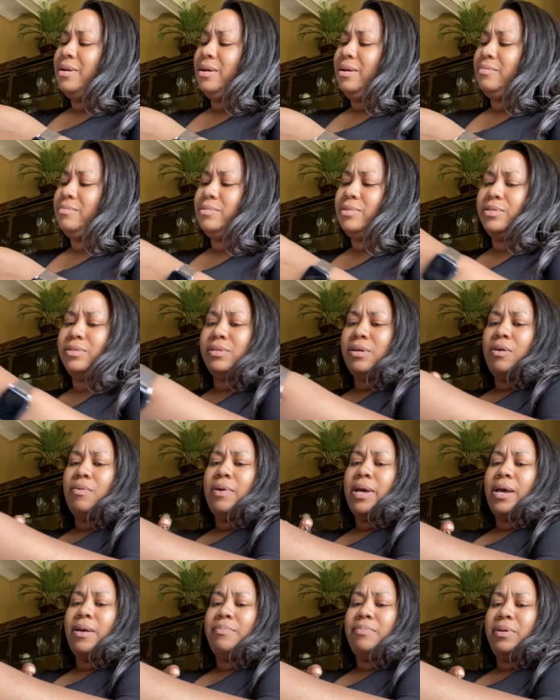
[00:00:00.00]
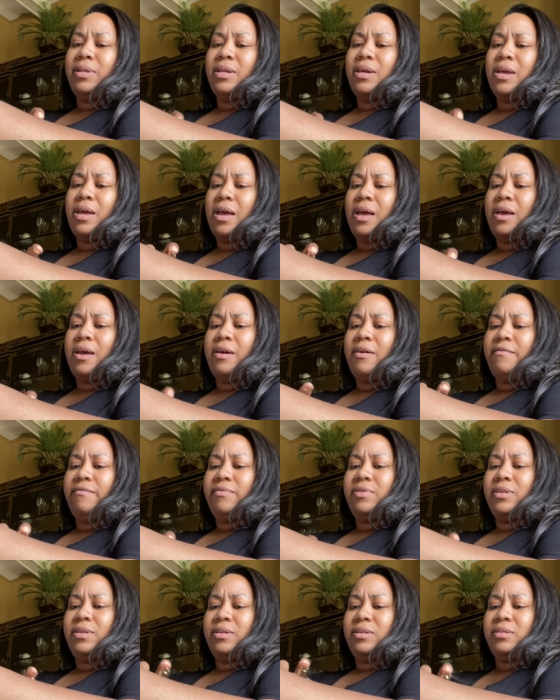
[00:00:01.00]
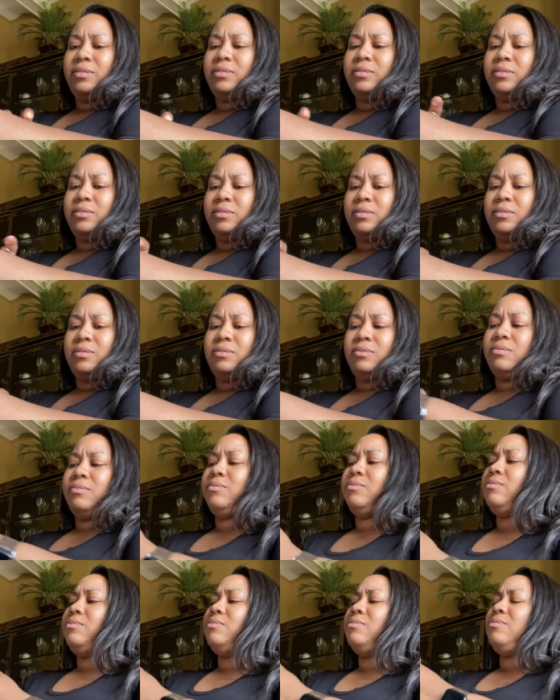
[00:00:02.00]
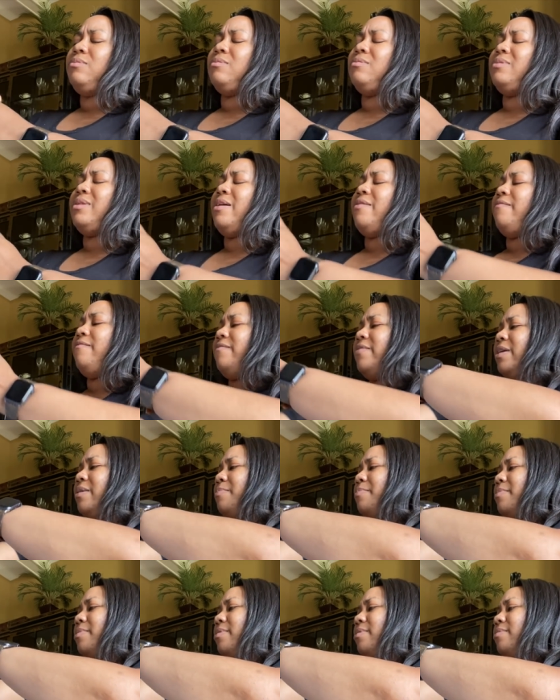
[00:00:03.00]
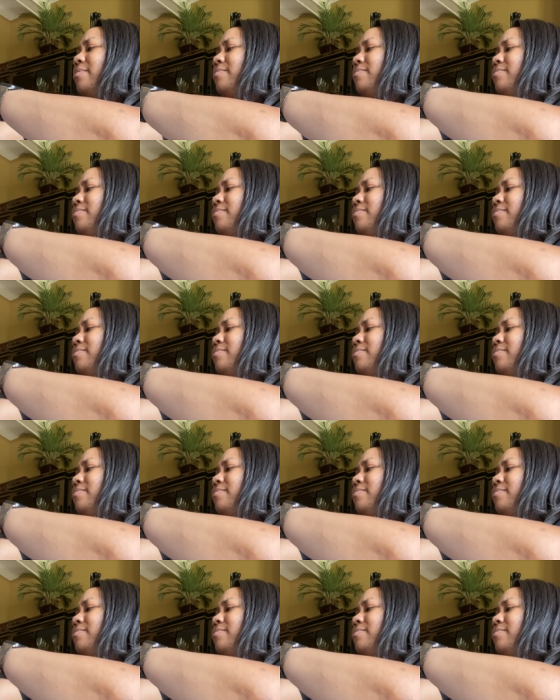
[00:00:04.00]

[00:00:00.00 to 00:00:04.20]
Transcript: I'm so happy to have this. Oh, that vapor.